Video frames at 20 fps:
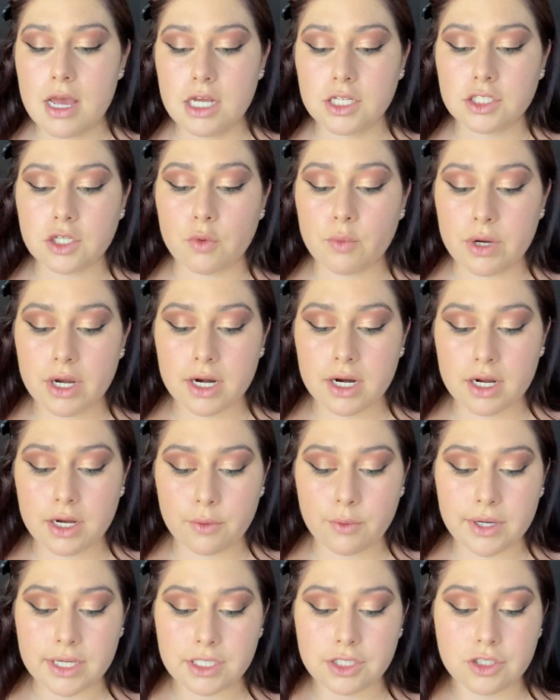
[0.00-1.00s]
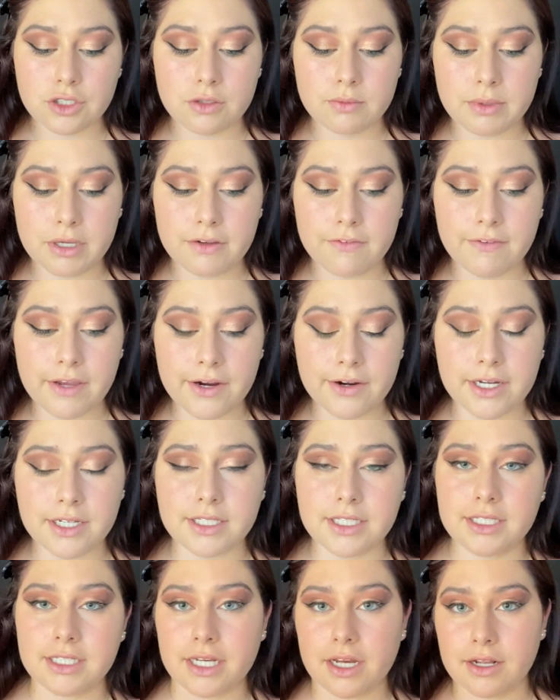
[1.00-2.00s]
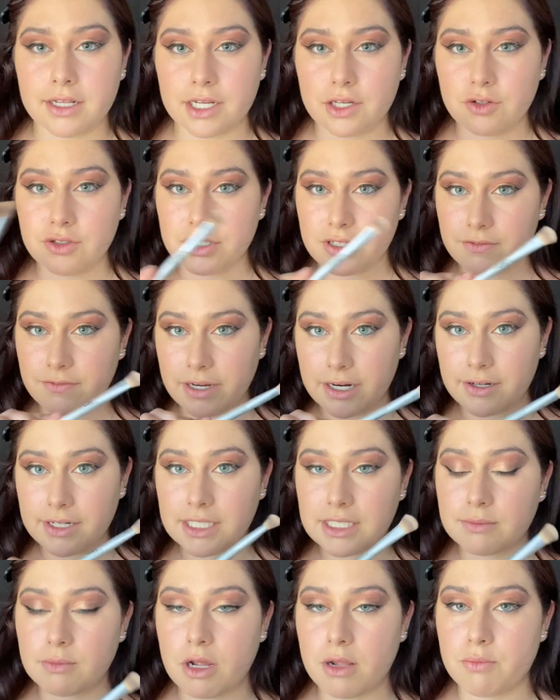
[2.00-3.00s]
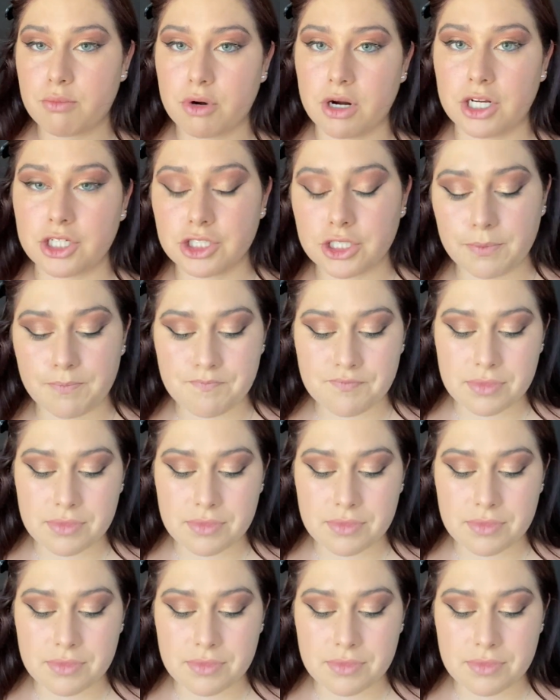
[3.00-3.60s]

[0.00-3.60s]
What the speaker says: so we are going to be very detailed and use a very small brush.